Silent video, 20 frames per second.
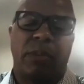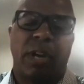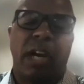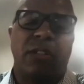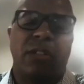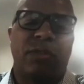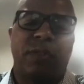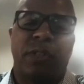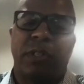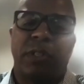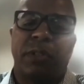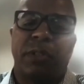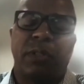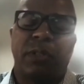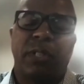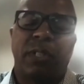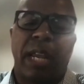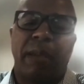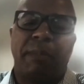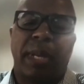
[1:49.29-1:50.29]
controversial
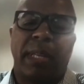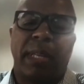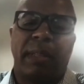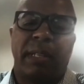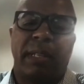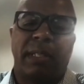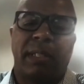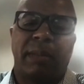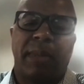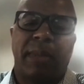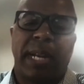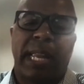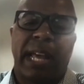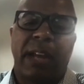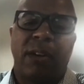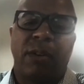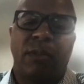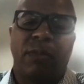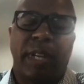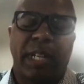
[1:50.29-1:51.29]
statement that somebody
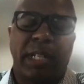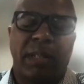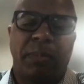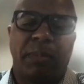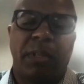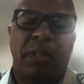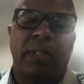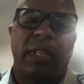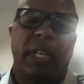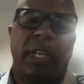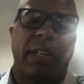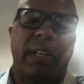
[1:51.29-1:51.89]
had on Facebook,